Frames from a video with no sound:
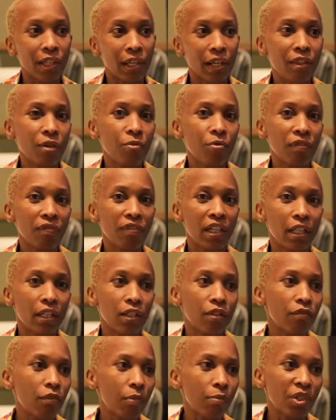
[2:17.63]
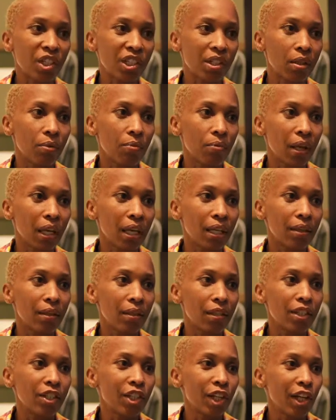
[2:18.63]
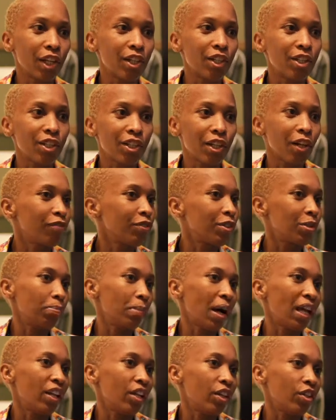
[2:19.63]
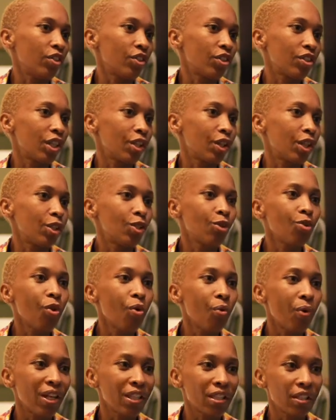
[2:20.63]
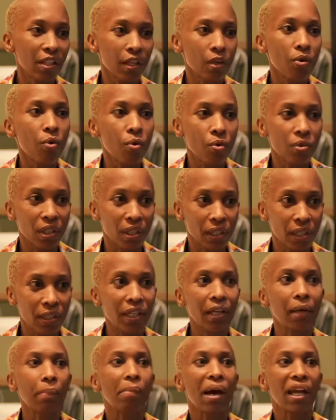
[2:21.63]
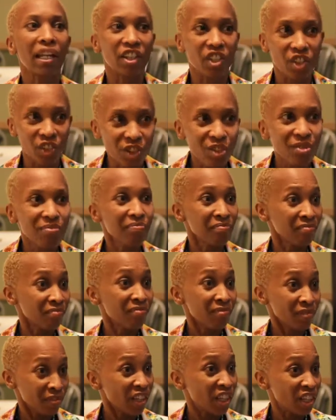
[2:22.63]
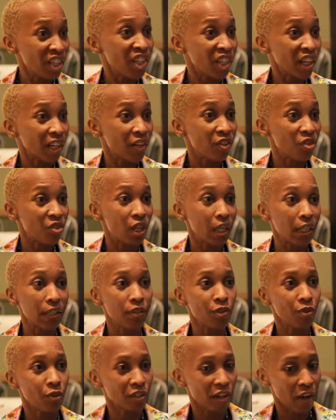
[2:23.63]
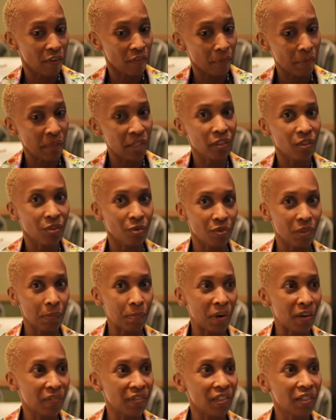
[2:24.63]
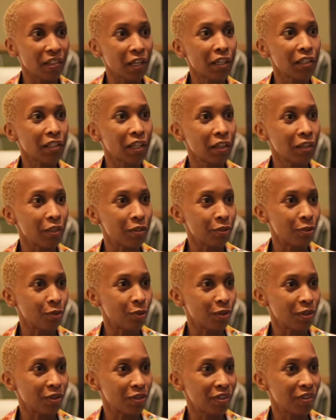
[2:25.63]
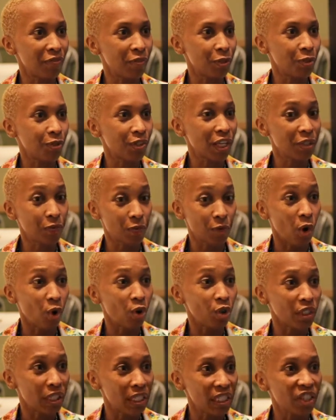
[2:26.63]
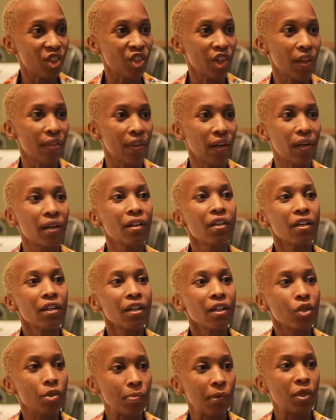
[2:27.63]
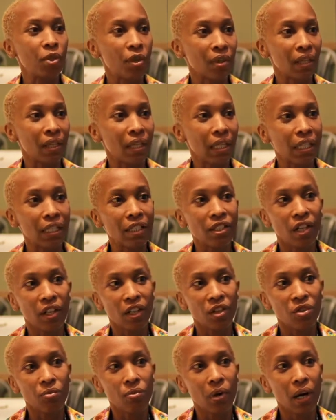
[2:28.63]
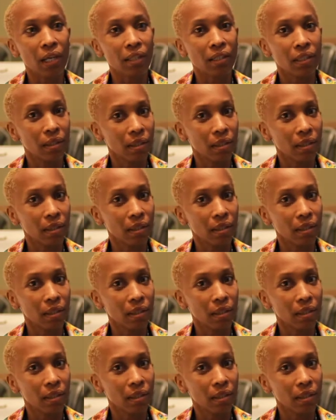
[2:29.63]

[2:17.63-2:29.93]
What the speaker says: And I think we've learned from just the way the internet itself is managed that there's no one stakeholder that can manage the internet, really. It's not governments, it's not the private sector, it's not the civil society. We all need each other to make sure that the internet works.